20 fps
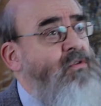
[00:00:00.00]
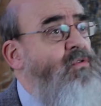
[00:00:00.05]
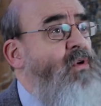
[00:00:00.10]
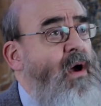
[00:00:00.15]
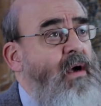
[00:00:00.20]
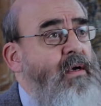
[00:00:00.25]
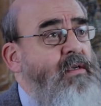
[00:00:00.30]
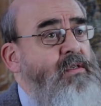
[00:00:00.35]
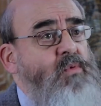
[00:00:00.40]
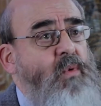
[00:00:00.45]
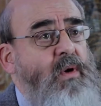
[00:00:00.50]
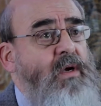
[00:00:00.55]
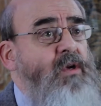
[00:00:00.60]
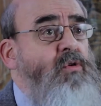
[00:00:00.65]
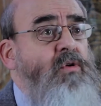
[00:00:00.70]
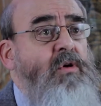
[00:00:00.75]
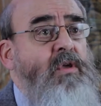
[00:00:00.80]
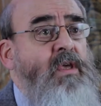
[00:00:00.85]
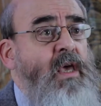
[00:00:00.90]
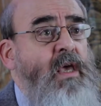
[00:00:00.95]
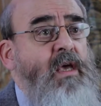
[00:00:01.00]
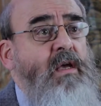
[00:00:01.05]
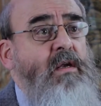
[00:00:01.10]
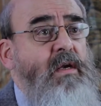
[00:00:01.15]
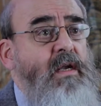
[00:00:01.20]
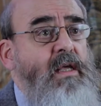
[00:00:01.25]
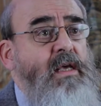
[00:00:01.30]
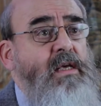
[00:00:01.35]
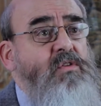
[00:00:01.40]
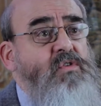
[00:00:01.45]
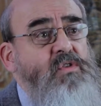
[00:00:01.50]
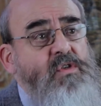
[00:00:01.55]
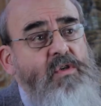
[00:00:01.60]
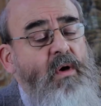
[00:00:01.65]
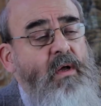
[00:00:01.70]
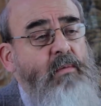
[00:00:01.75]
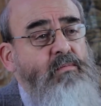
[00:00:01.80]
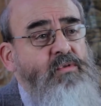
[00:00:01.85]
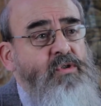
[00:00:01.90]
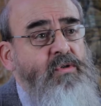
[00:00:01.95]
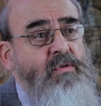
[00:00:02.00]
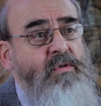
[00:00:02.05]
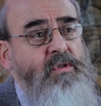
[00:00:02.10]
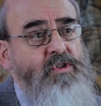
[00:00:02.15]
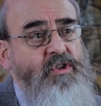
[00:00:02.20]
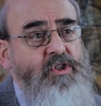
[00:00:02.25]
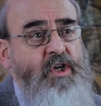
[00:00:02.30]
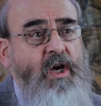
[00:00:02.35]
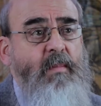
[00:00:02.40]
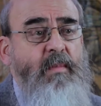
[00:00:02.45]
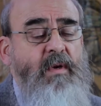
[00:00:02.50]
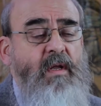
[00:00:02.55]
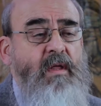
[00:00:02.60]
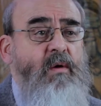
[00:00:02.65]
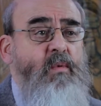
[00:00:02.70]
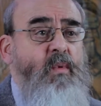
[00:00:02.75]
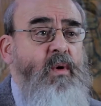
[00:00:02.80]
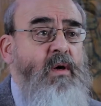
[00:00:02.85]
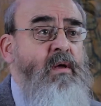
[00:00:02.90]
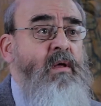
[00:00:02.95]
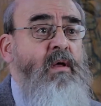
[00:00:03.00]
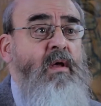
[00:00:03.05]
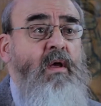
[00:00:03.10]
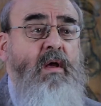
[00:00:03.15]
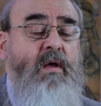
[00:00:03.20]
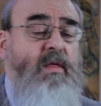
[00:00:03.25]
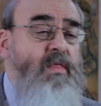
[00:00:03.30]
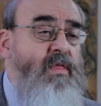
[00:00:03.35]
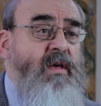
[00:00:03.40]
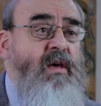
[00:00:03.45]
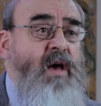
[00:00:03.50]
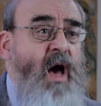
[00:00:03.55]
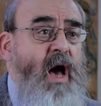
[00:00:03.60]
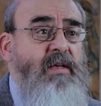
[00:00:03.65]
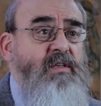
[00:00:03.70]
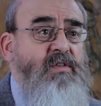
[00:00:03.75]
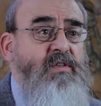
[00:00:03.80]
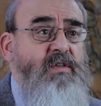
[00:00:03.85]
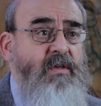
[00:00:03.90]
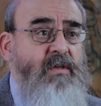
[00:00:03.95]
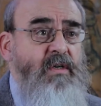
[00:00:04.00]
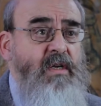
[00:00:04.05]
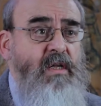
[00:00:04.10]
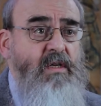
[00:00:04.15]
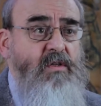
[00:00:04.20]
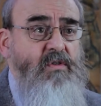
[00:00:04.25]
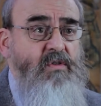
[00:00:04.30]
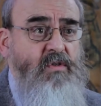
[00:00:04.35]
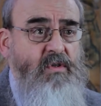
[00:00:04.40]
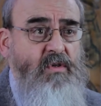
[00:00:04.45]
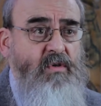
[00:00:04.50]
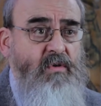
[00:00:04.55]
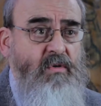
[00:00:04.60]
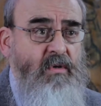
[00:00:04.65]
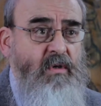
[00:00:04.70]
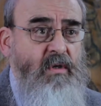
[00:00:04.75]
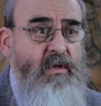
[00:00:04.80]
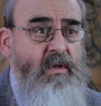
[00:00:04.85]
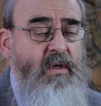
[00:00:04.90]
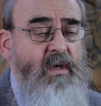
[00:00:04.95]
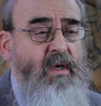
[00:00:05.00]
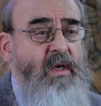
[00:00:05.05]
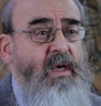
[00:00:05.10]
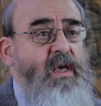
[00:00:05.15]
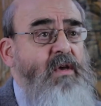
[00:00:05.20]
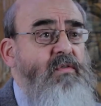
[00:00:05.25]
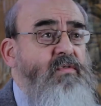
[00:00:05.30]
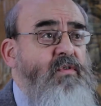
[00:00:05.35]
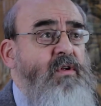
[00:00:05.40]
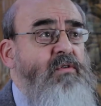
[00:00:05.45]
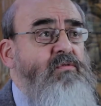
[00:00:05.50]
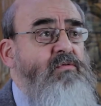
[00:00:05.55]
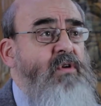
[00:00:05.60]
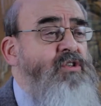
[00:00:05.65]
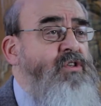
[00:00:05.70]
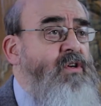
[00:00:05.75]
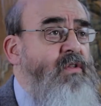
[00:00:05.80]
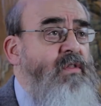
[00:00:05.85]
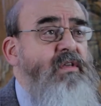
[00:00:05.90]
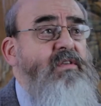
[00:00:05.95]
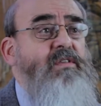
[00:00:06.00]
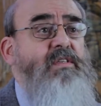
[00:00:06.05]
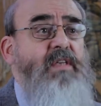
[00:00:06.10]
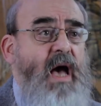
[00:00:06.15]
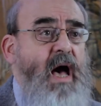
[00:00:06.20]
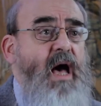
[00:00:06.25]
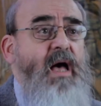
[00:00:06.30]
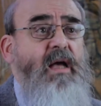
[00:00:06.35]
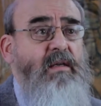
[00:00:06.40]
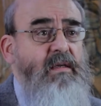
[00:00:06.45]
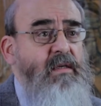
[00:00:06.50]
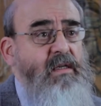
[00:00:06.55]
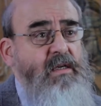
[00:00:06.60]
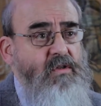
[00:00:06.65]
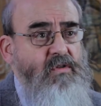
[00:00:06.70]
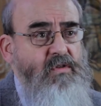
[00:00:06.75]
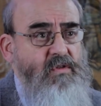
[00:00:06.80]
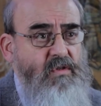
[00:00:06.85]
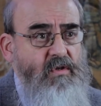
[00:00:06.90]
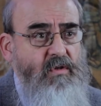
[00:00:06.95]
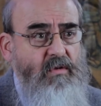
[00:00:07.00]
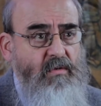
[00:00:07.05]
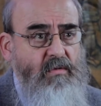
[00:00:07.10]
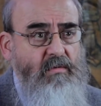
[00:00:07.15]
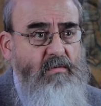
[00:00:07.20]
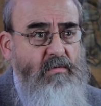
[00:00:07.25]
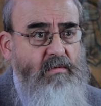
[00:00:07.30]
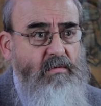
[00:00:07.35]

cries were, "Your king needs you." I'm sure in Germany there were, "The Kaiser needs you." Even in Russia, "The Tsar needs you."